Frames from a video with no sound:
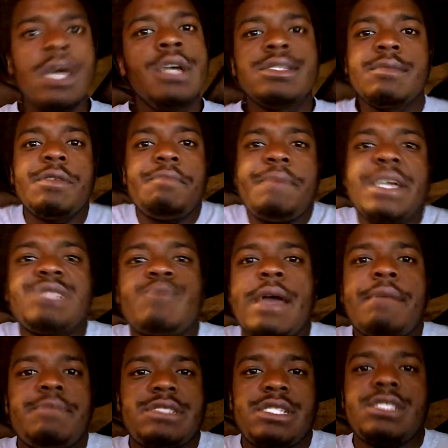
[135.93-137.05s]
some of the best
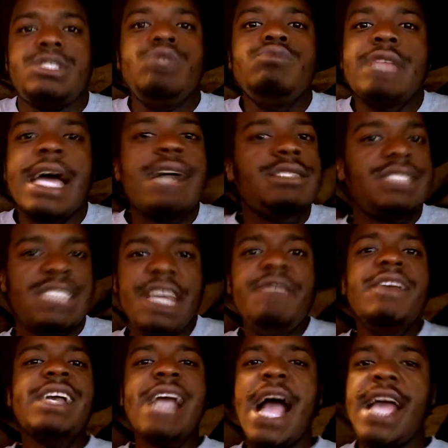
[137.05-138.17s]
rappers of the 2000s,
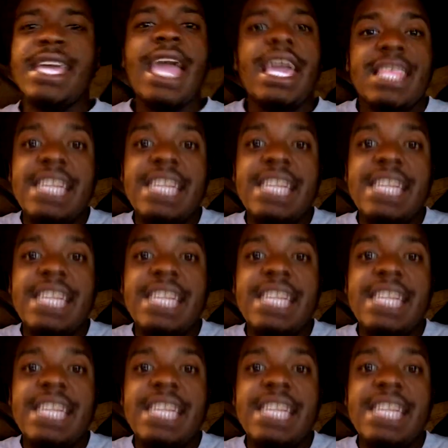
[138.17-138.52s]
even Kanye,